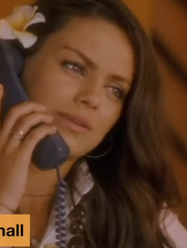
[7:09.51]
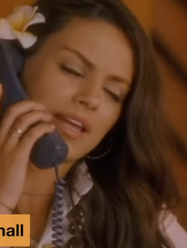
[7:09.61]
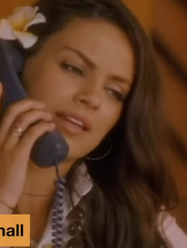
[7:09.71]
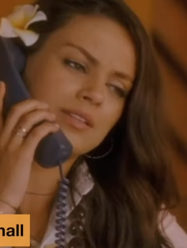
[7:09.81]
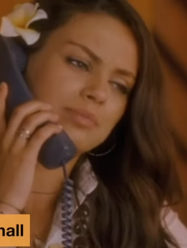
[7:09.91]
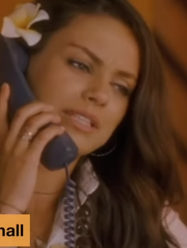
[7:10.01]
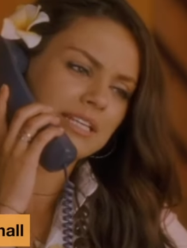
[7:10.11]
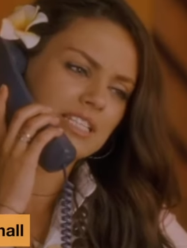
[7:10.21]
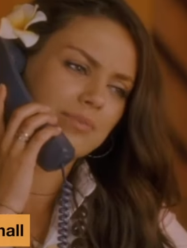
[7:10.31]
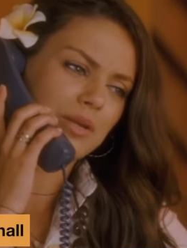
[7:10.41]
getting complaints
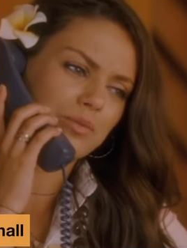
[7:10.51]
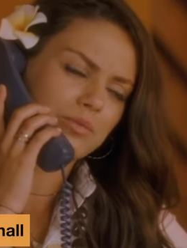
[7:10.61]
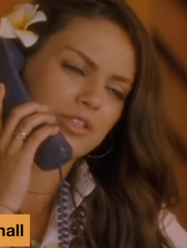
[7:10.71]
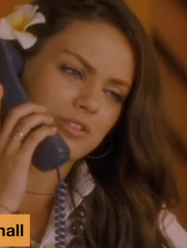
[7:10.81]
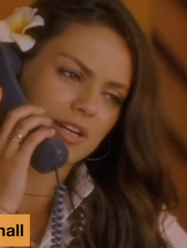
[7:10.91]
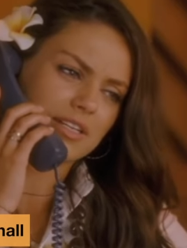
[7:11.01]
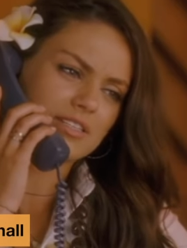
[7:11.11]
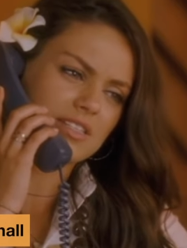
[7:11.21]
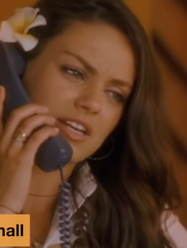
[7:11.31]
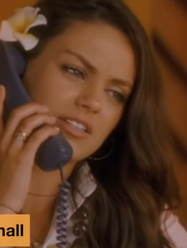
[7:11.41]
about a woman crying
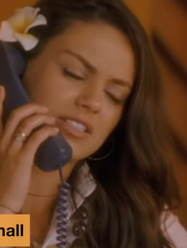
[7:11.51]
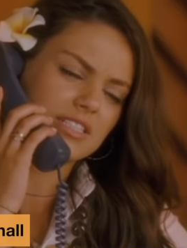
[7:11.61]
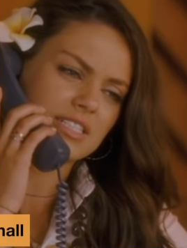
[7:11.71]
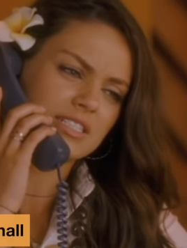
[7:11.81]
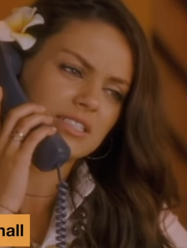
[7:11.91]
hysterically?